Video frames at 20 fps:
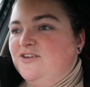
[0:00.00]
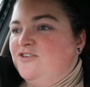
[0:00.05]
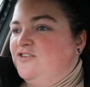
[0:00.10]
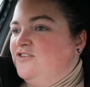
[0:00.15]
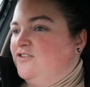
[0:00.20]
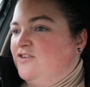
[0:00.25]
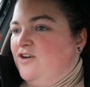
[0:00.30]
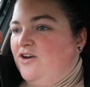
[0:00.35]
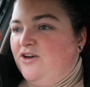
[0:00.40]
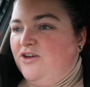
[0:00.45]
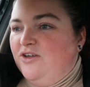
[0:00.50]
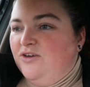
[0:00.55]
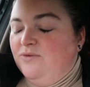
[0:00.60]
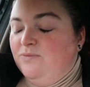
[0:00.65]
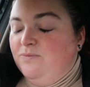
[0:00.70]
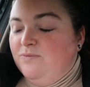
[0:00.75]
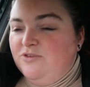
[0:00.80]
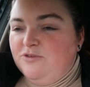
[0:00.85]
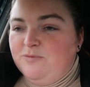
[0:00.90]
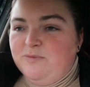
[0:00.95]
She's got
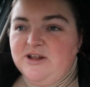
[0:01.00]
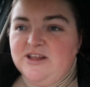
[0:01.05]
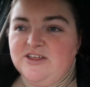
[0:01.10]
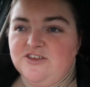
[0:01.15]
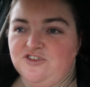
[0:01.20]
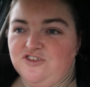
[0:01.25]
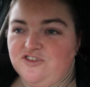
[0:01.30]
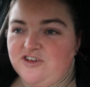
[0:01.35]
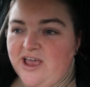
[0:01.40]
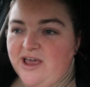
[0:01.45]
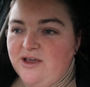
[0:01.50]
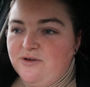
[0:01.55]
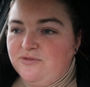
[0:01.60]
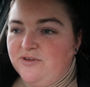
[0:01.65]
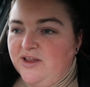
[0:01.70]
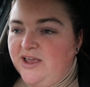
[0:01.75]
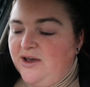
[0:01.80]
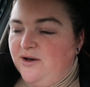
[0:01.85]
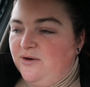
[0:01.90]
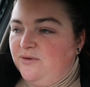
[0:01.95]
a spiller's
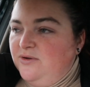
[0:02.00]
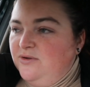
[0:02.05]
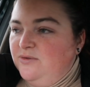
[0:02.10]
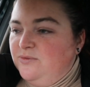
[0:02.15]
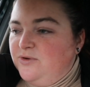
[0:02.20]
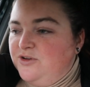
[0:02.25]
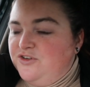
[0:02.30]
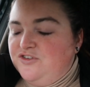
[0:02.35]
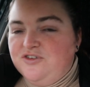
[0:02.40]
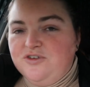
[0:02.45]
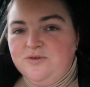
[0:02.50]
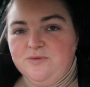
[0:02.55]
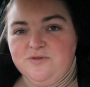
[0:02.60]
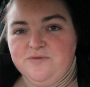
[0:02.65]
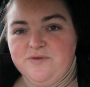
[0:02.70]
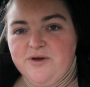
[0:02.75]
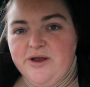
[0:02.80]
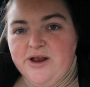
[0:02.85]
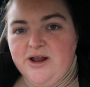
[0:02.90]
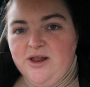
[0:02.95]
chaff now, which she
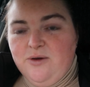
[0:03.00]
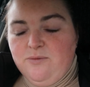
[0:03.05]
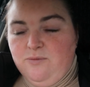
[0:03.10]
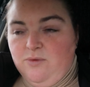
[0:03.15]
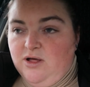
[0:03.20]
was very low.